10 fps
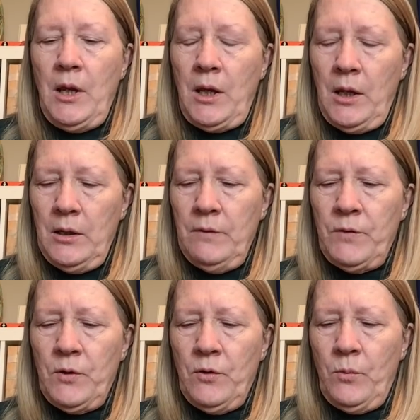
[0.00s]
And if
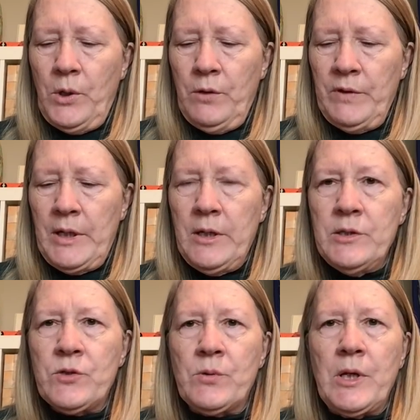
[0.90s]
you're aware of any
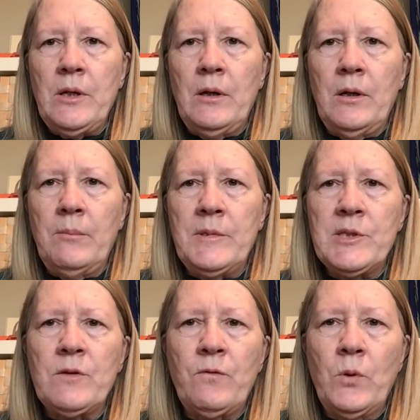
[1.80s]
history,
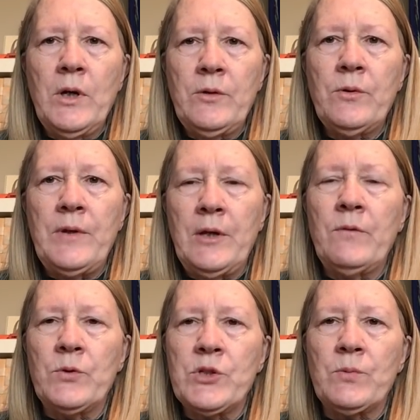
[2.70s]
it's the 400th
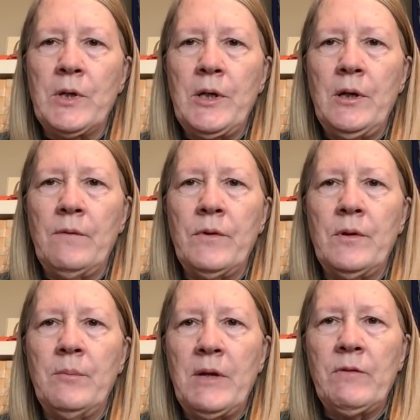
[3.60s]
anniversary of
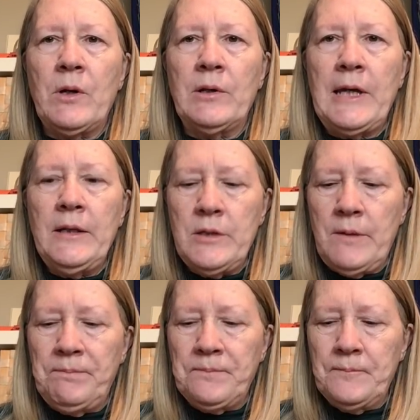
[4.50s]
the Mayflower
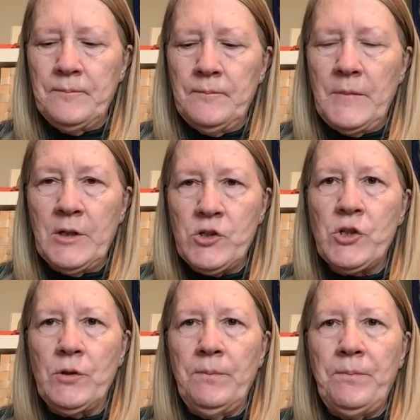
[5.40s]
landing next
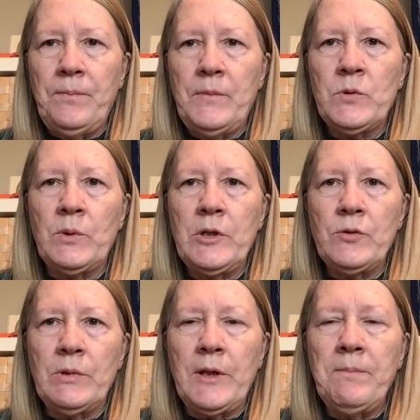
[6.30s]
year,
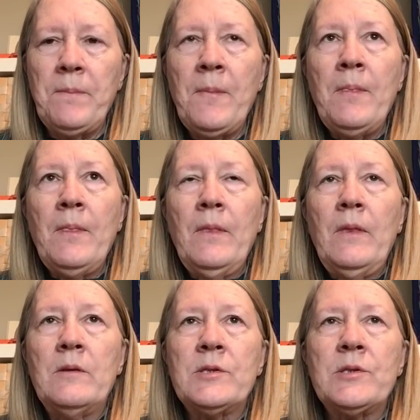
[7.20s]
2020.
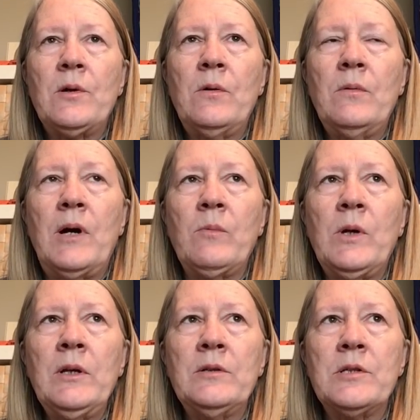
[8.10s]
So I
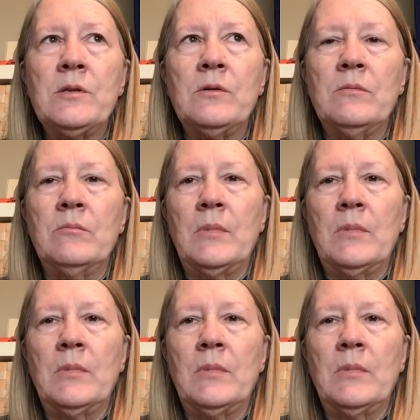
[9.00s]
wanted to,